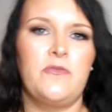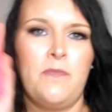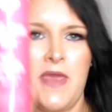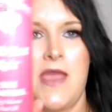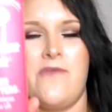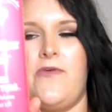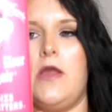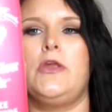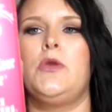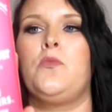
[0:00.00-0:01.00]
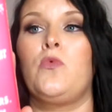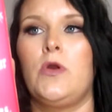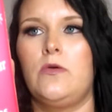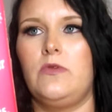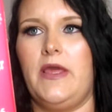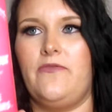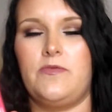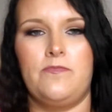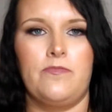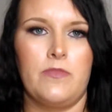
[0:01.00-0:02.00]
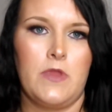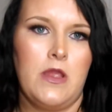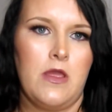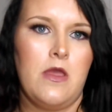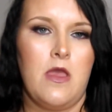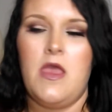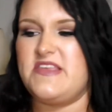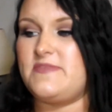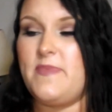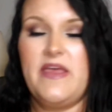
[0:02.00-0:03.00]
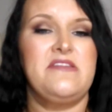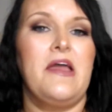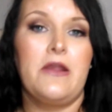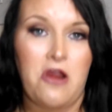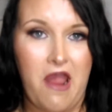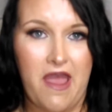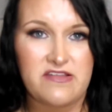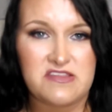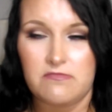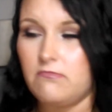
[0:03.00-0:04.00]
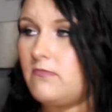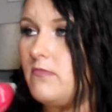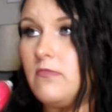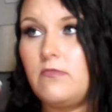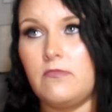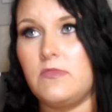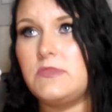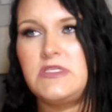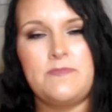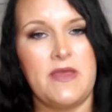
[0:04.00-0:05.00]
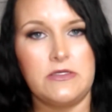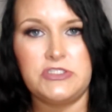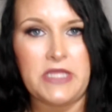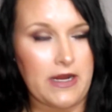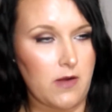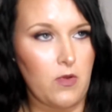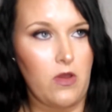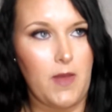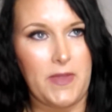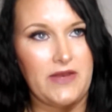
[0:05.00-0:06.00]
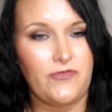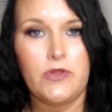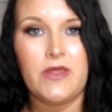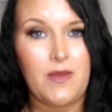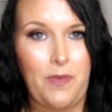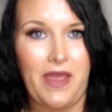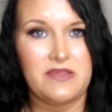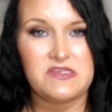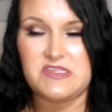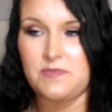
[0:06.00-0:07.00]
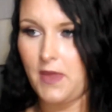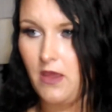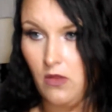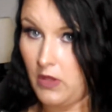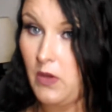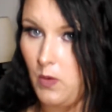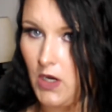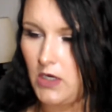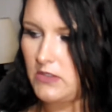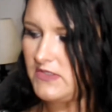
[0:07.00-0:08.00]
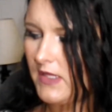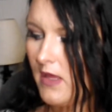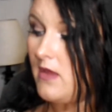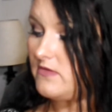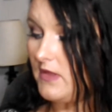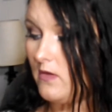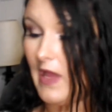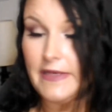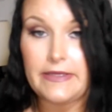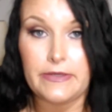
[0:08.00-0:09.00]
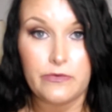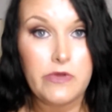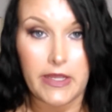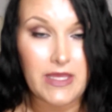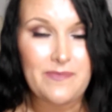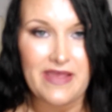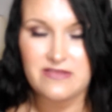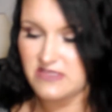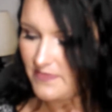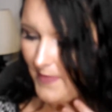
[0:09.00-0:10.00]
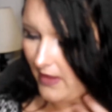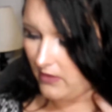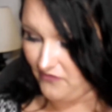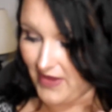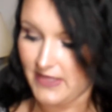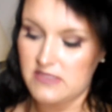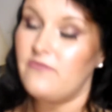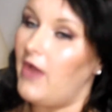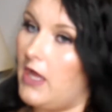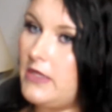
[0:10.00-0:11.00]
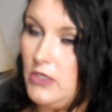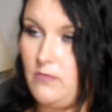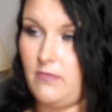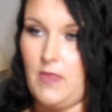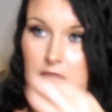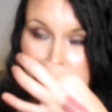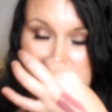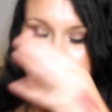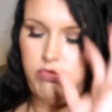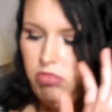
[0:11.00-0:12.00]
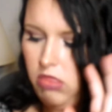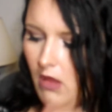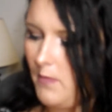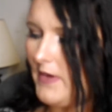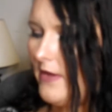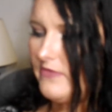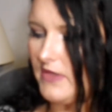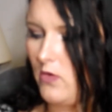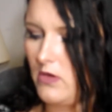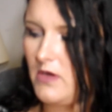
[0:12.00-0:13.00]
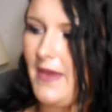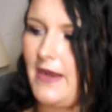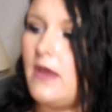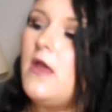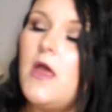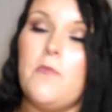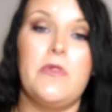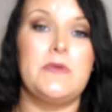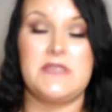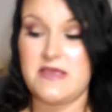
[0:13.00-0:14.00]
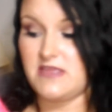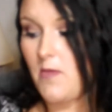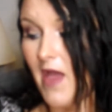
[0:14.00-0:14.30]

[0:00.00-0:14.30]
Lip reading: Big Volume Root Lift. It smells like grass. It smells terrible. I mean, if you can get past the smell, it works. So, I do. I get past the smell. If I need some volume, I'll just hold my nose and go on about it. But let me tell you something.